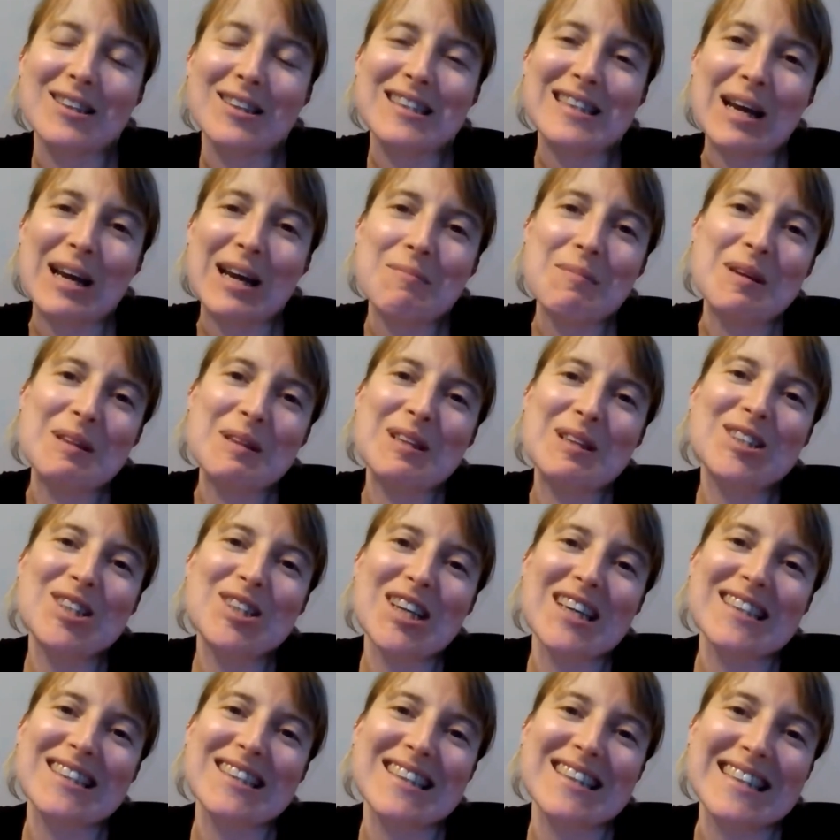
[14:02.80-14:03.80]
statement that
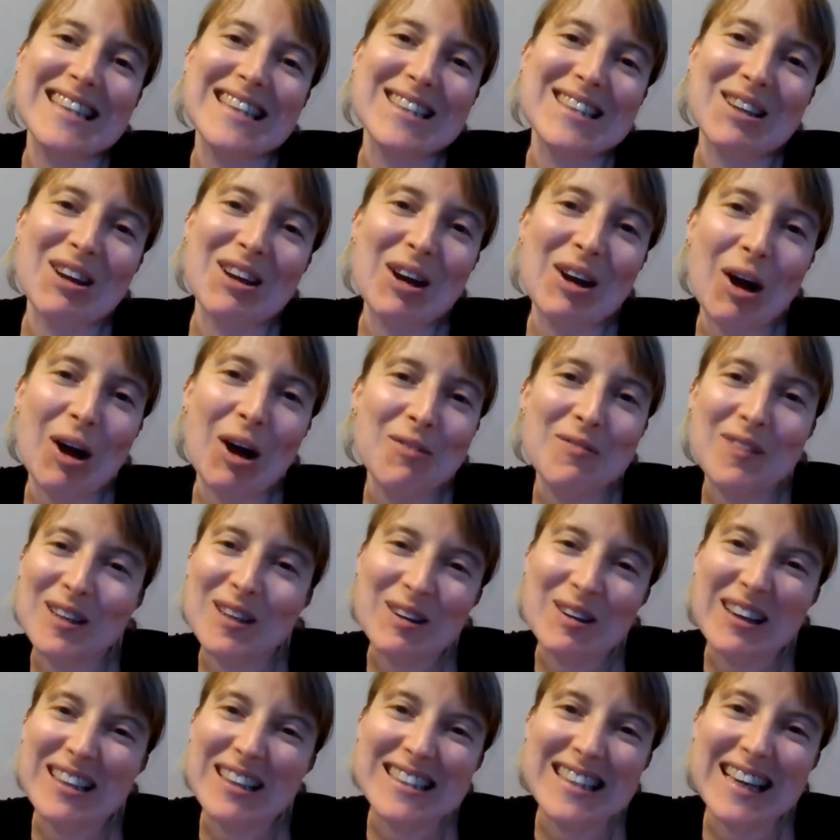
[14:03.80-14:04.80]
Jesus is like
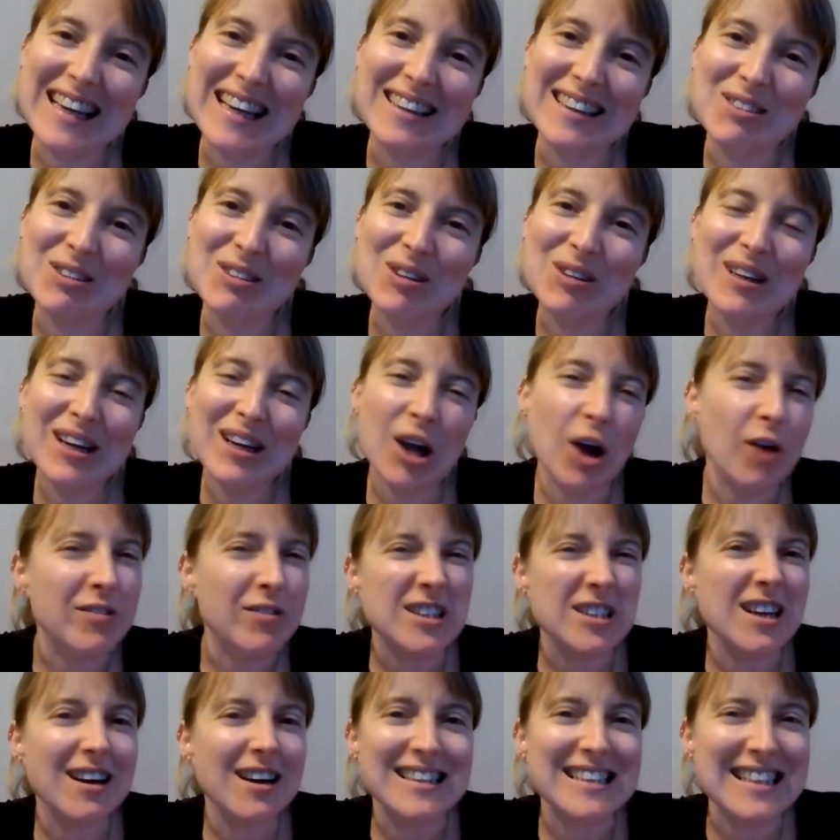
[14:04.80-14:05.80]
COVID-19 or
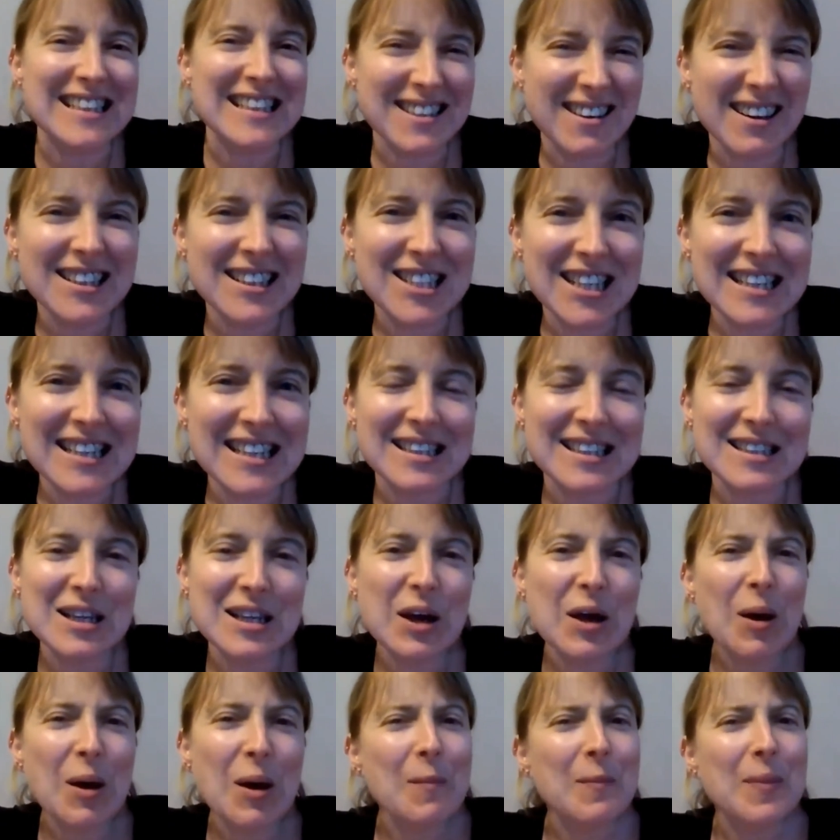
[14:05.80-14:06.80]
COVID-19 is like Jesus.
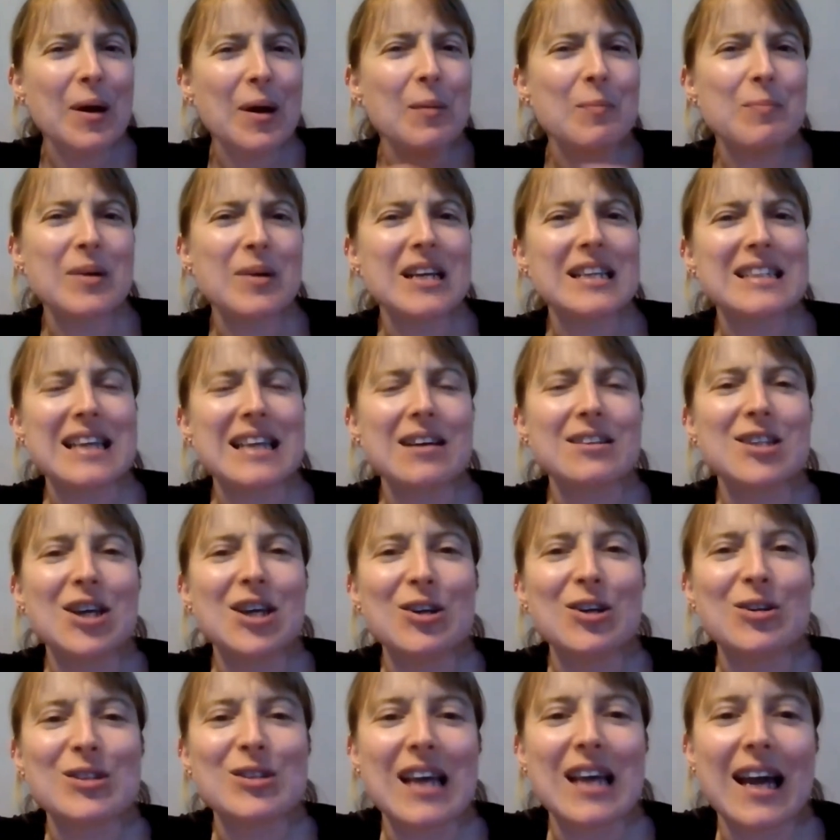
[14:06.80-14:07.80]
But it sounds
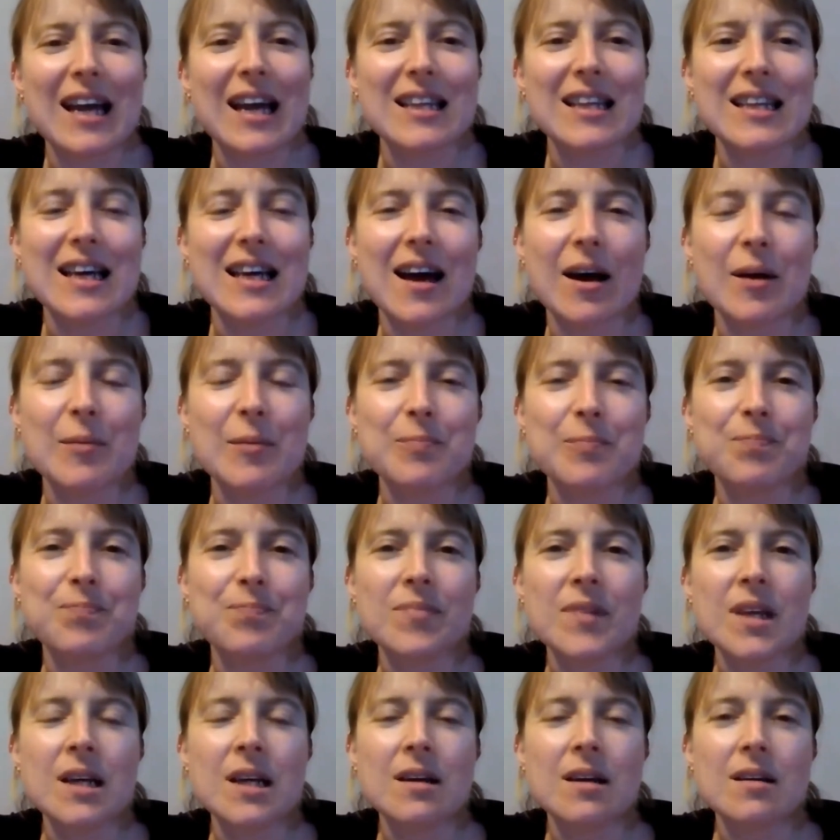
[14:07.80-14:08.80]
like you're saying that
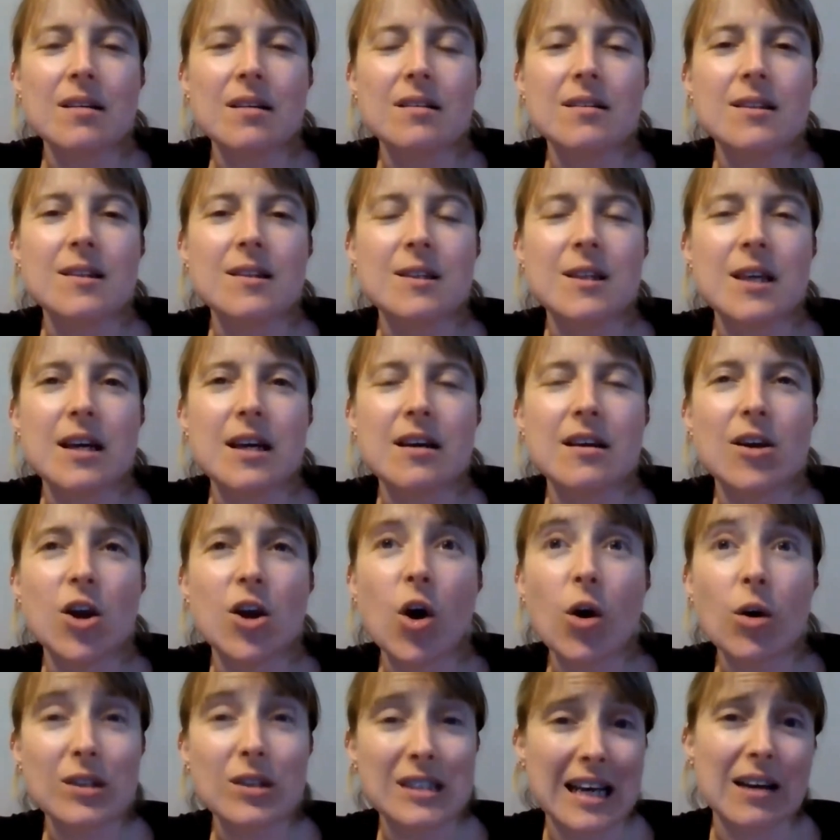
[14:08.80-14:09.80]
the
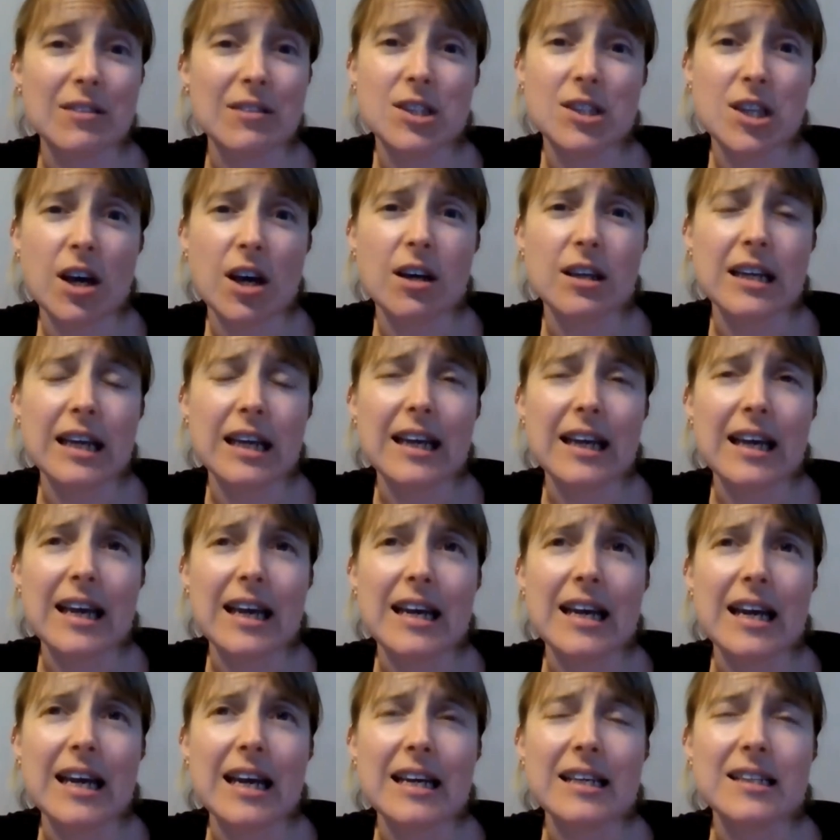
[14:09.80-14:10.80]
lockdown certainly
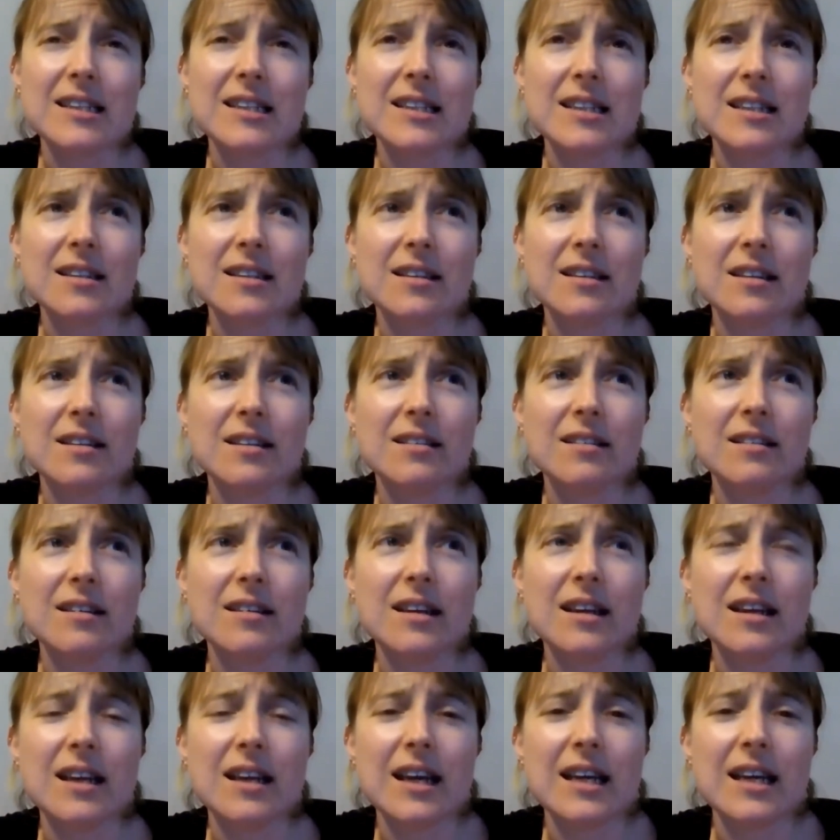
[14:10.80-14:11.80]
it
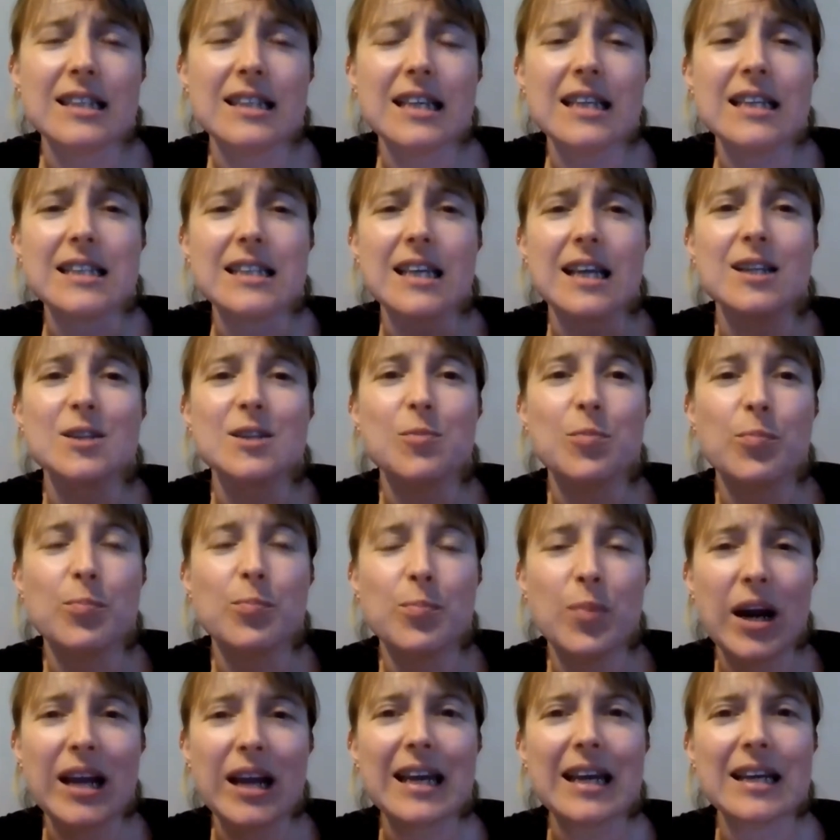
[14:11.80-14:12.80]
is in a sense
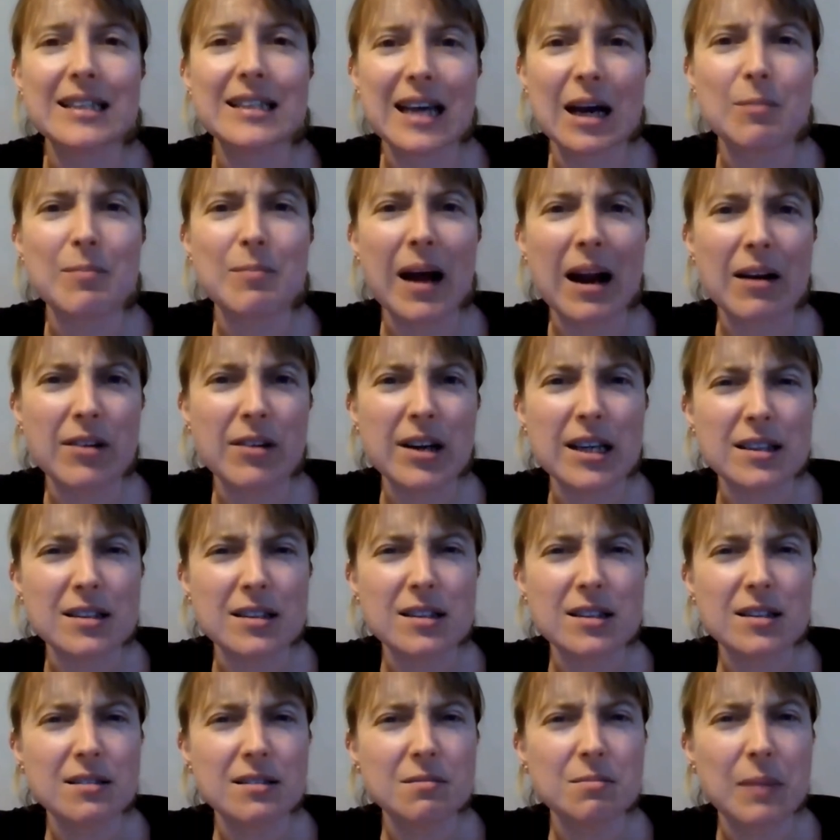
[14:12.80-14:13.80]
breaking down
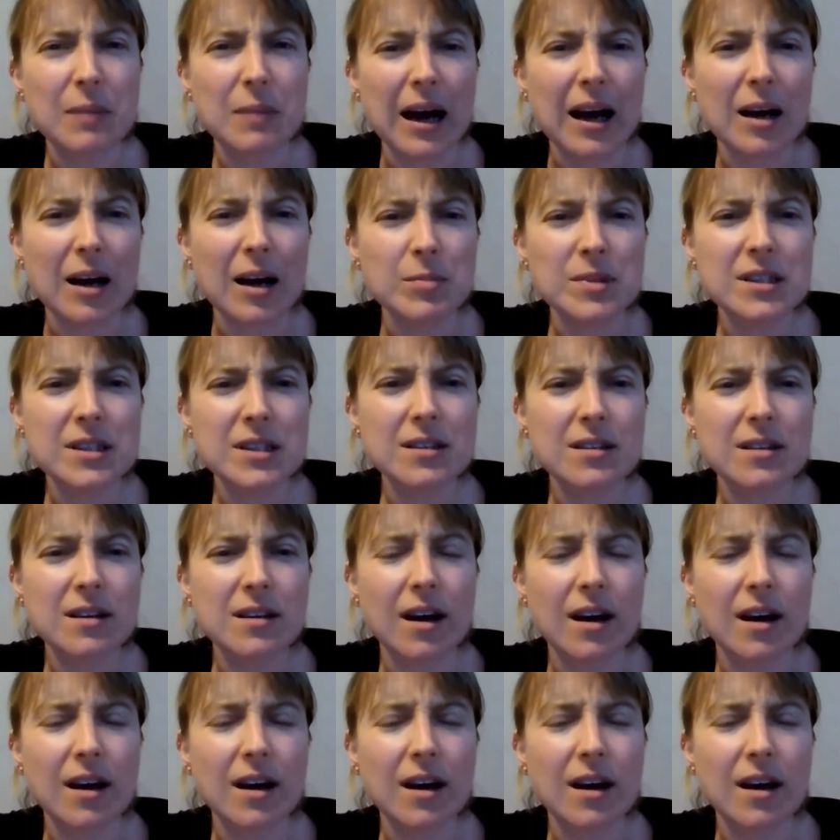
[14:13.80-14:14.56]
barriers, perhaps